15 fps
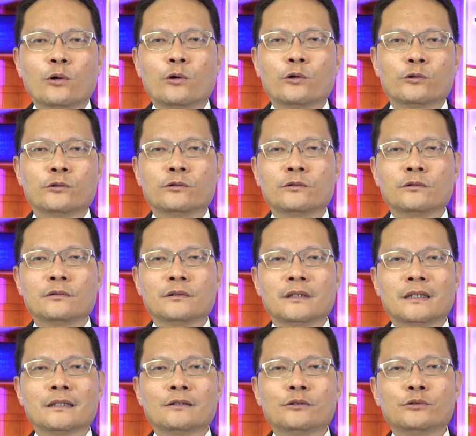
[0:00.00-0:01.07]
all,
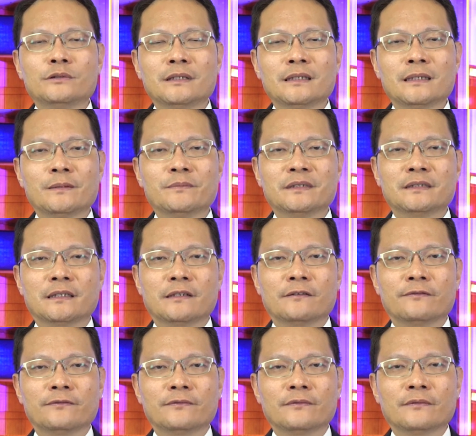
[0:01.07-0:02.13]
including
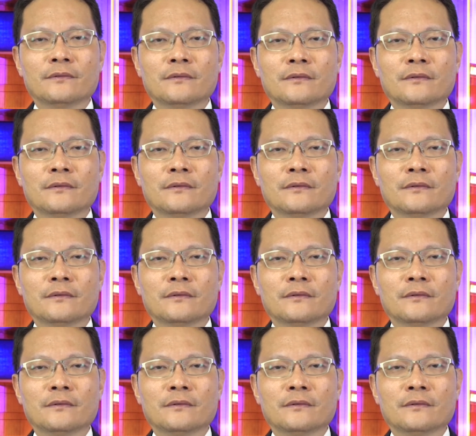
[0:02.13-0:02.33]
himself.